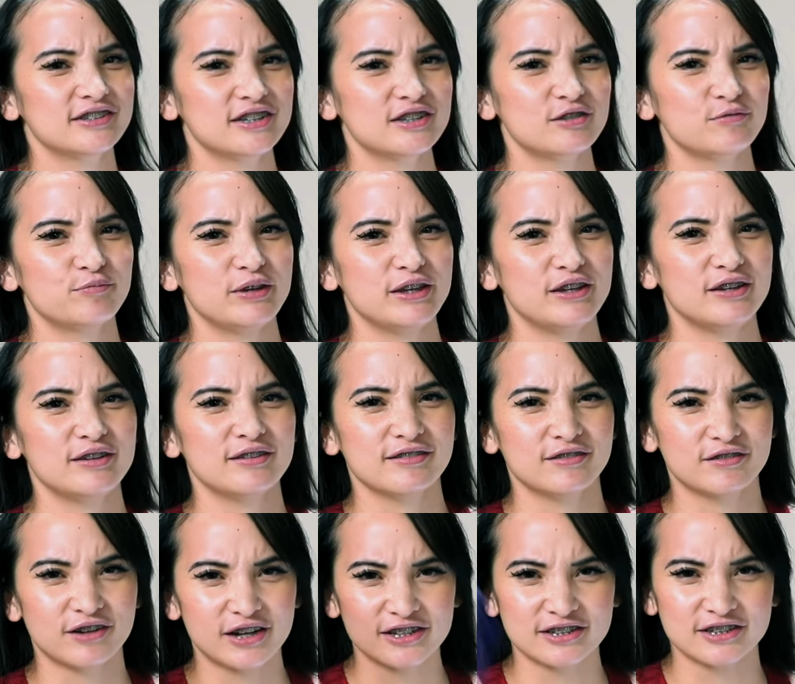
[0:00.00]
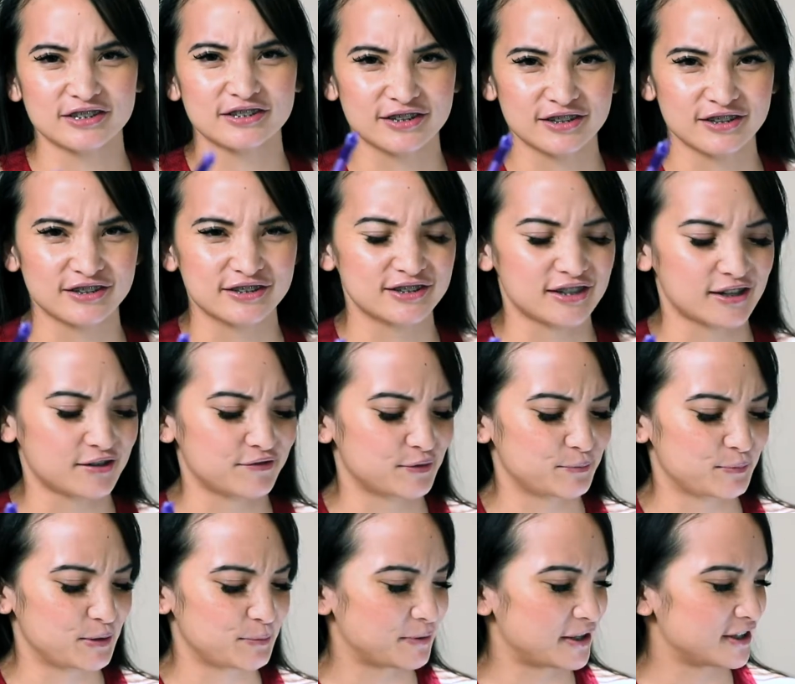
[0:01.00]
Just be gracious to yourself
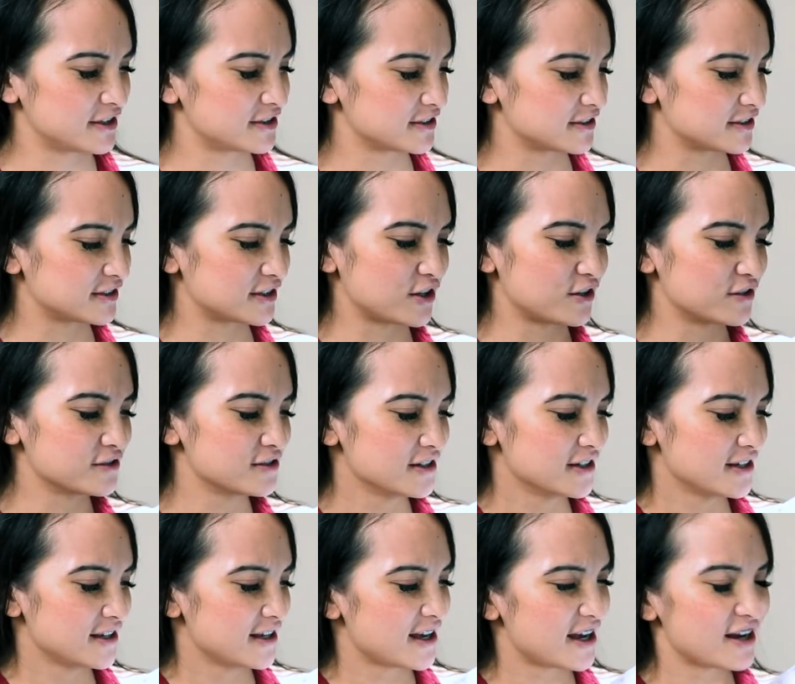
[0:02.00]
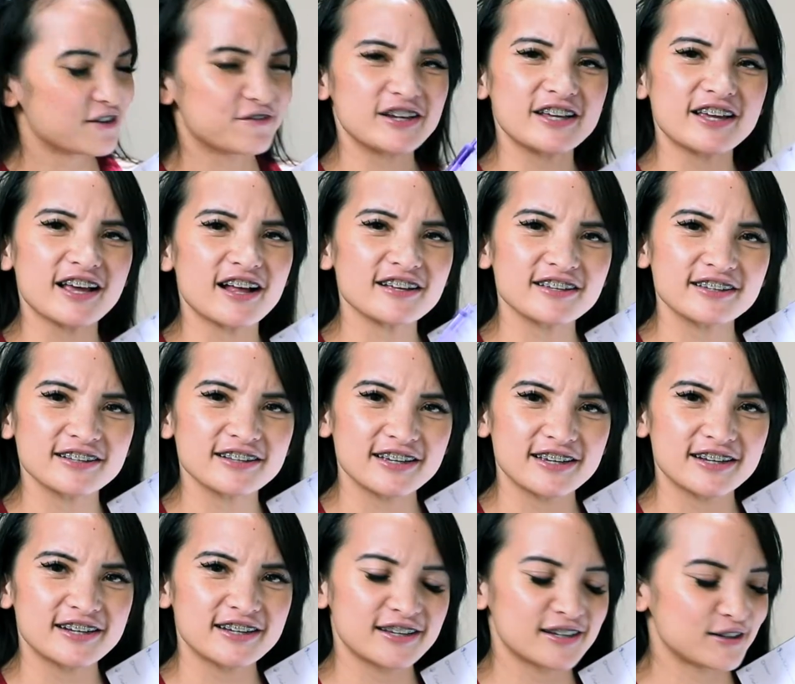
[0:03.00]
and be patient. So I
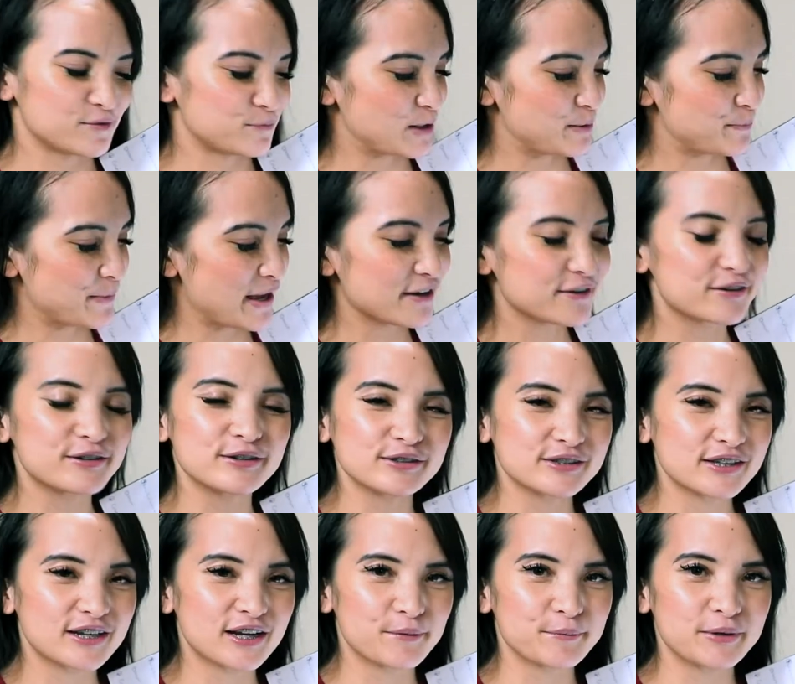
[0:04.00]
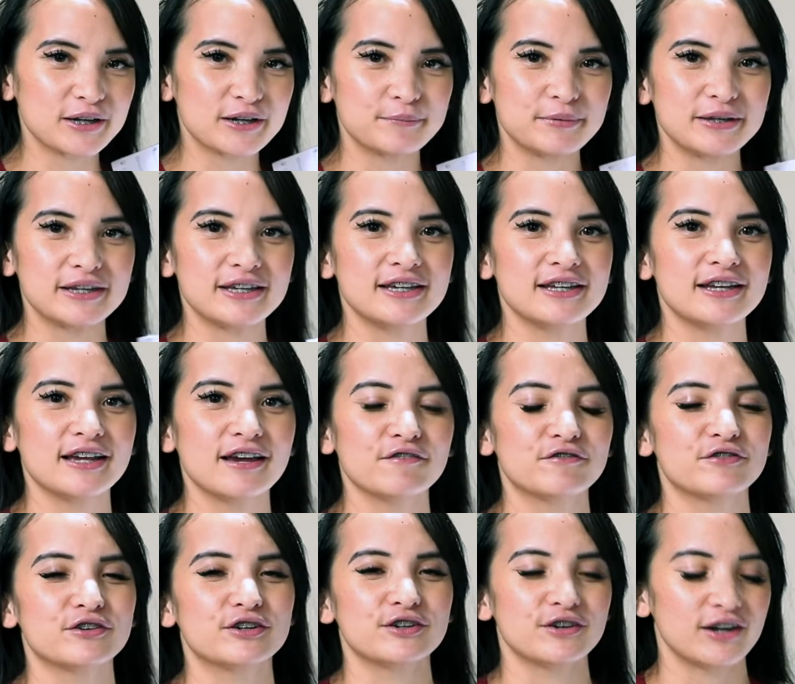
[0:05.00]
recalculated my macros that I'm gonna be eating
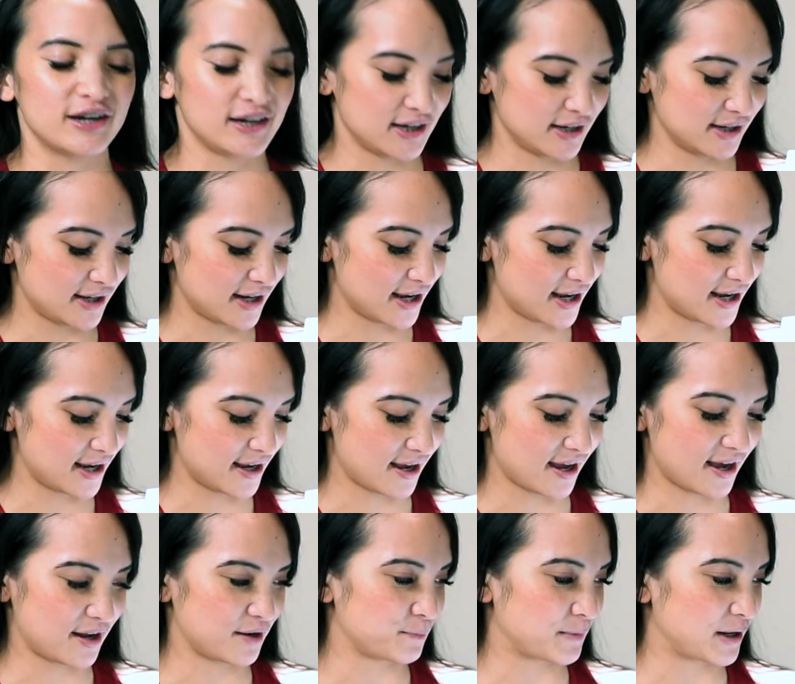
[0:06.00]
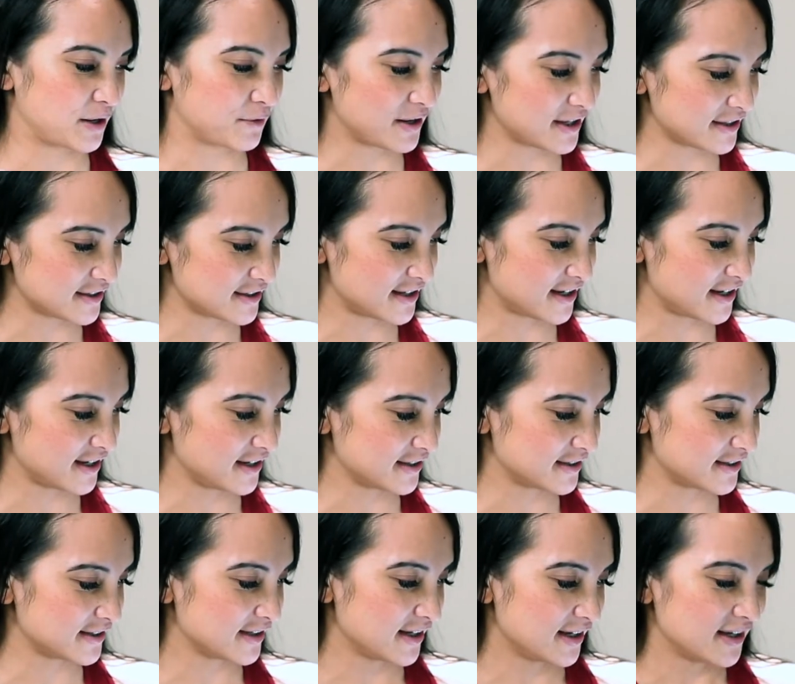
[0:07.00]
for training day and my rest
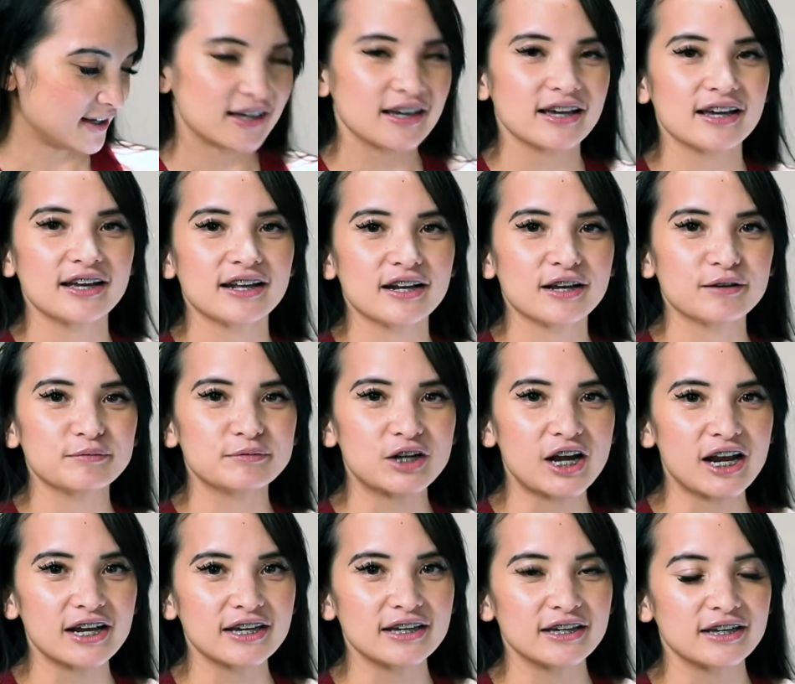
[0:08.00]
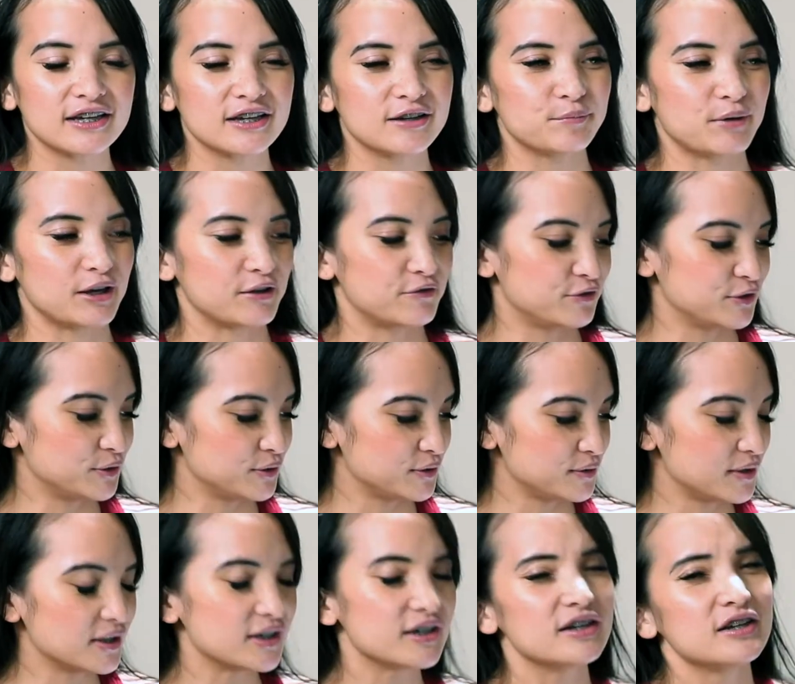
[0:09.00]
days, and I'm tracking my
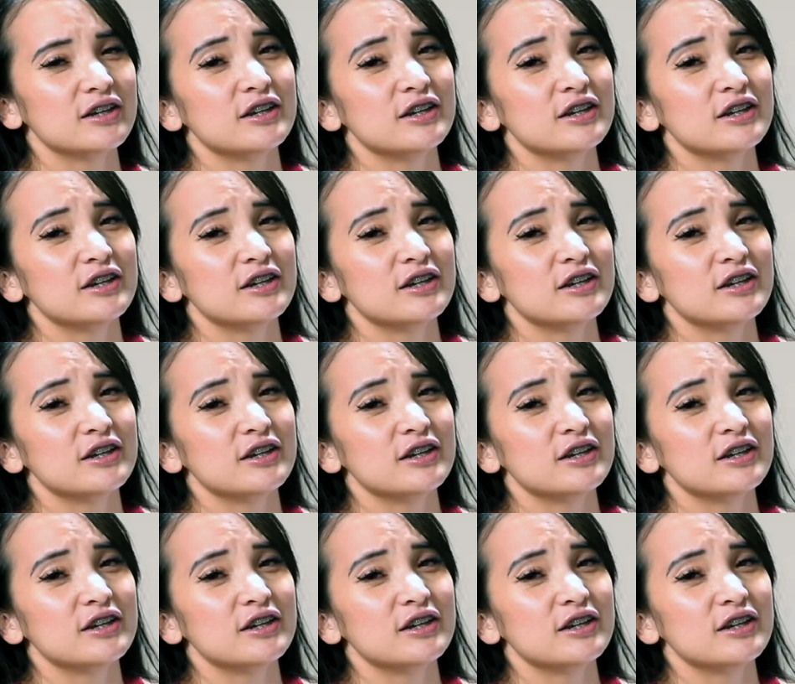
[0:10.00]
food.